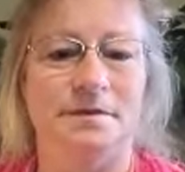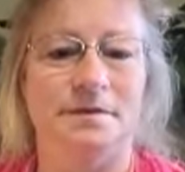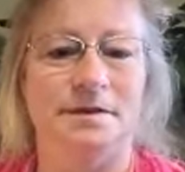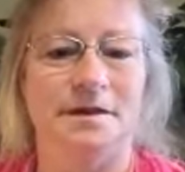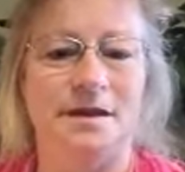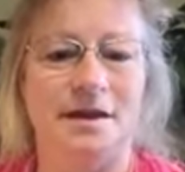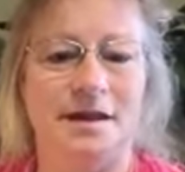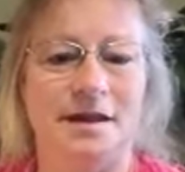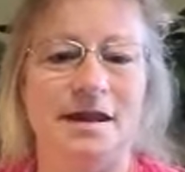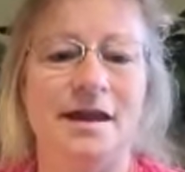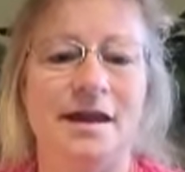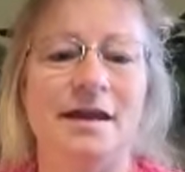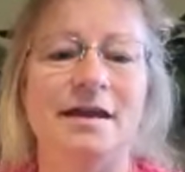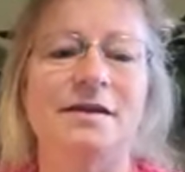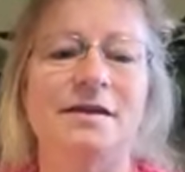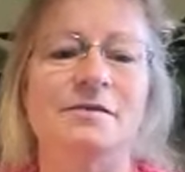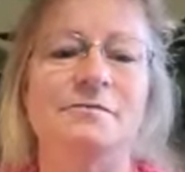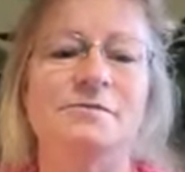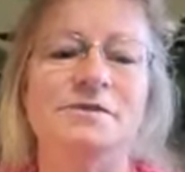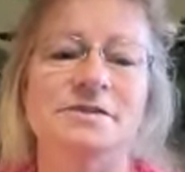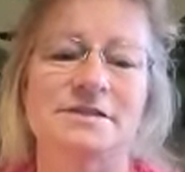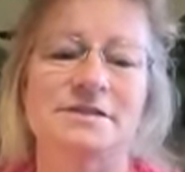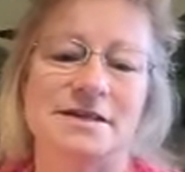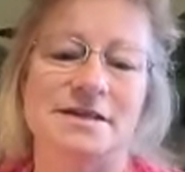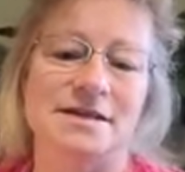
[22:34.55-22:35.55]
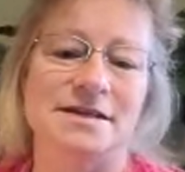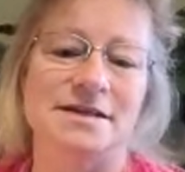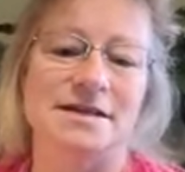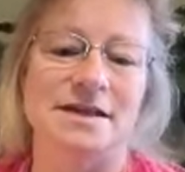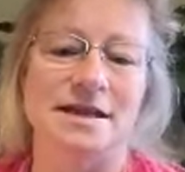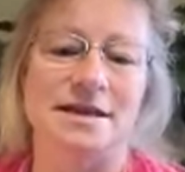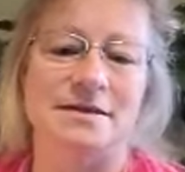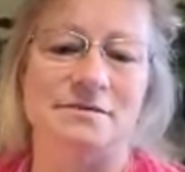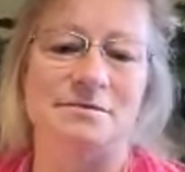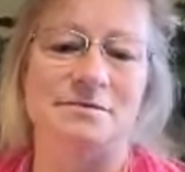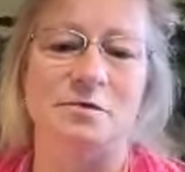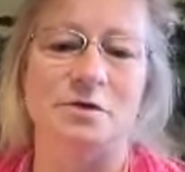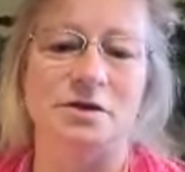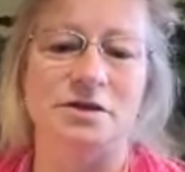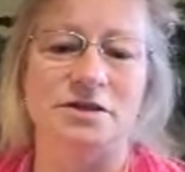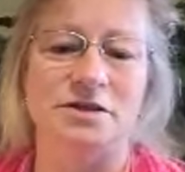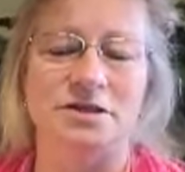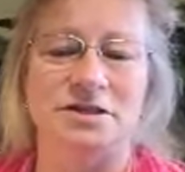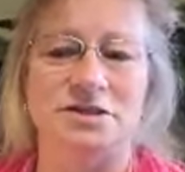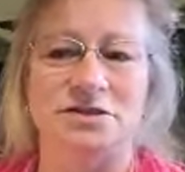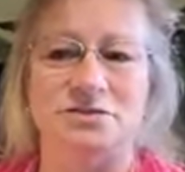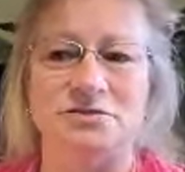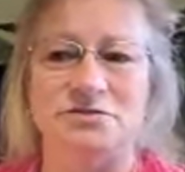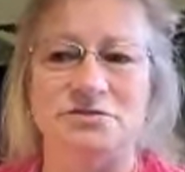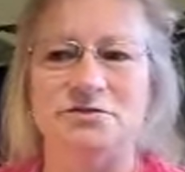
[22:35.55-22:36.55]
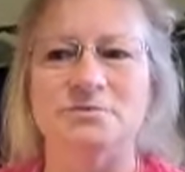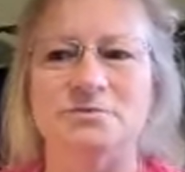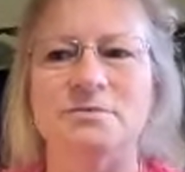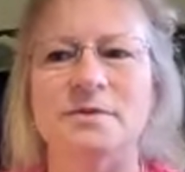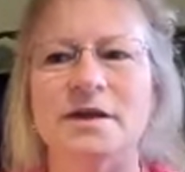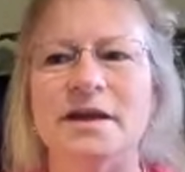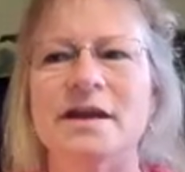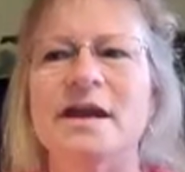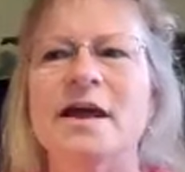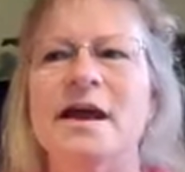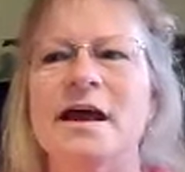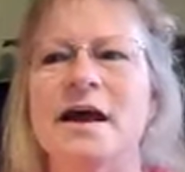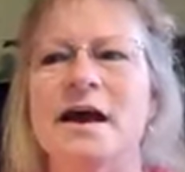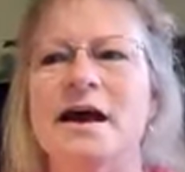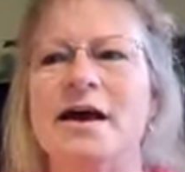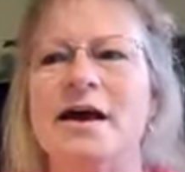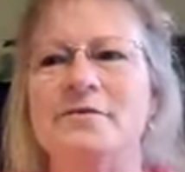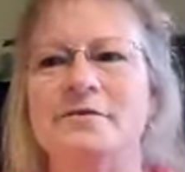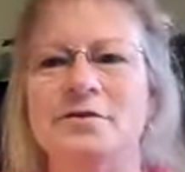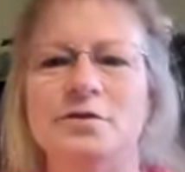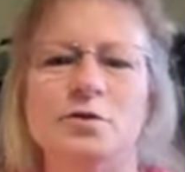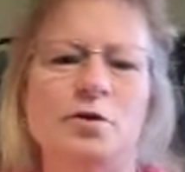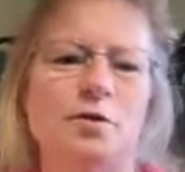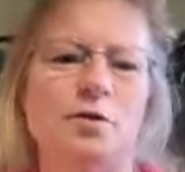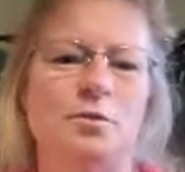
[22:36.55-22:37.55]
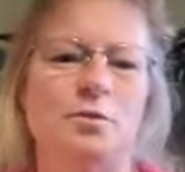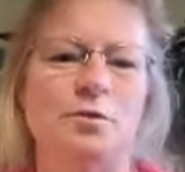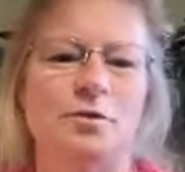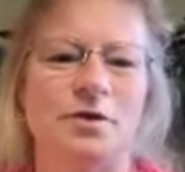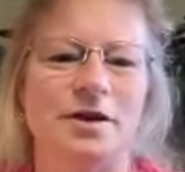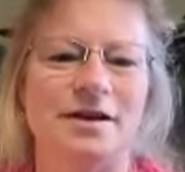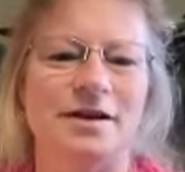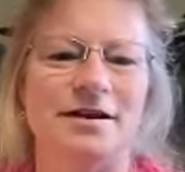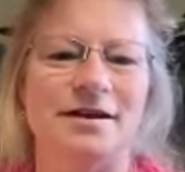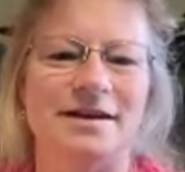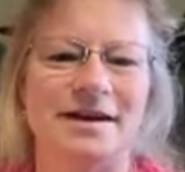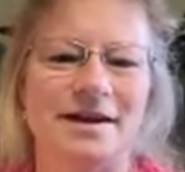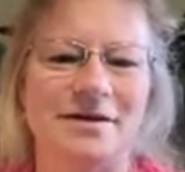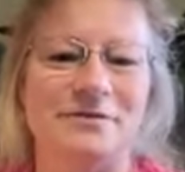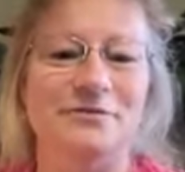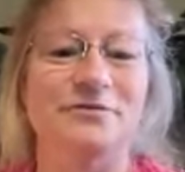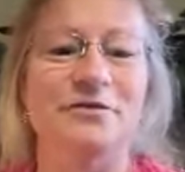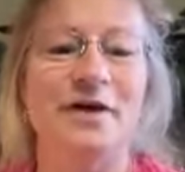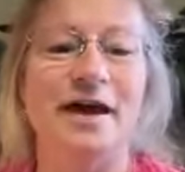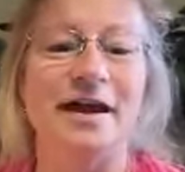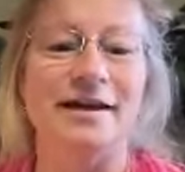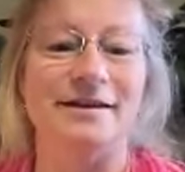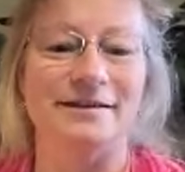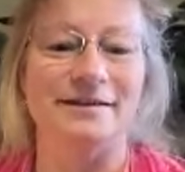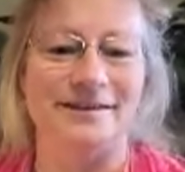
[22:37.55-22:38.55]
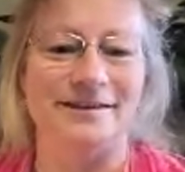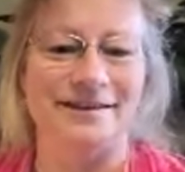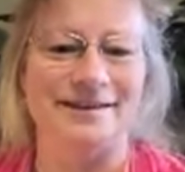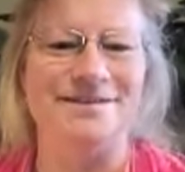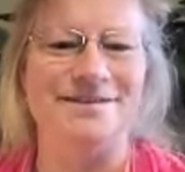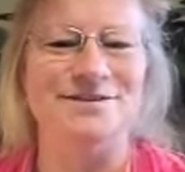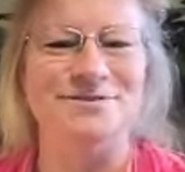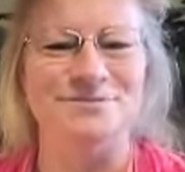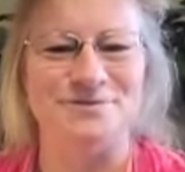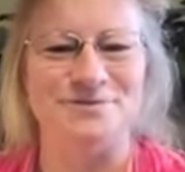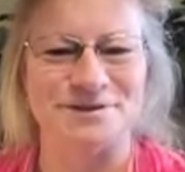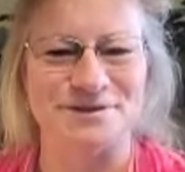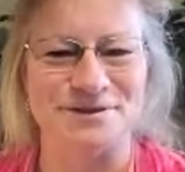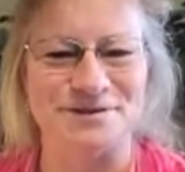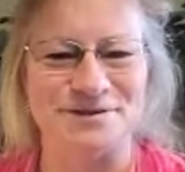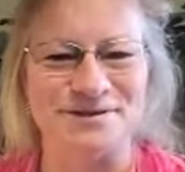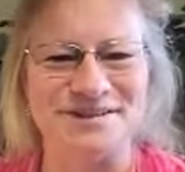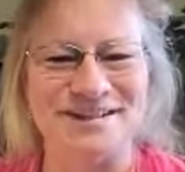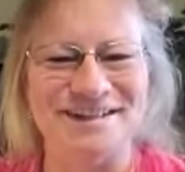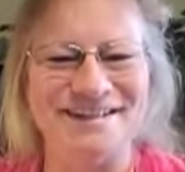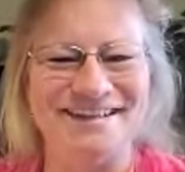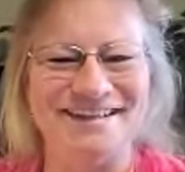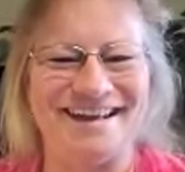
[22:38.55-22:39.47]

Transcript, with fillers: okay, and it was dedicated more to children, but I've incorporated it now finally to adults.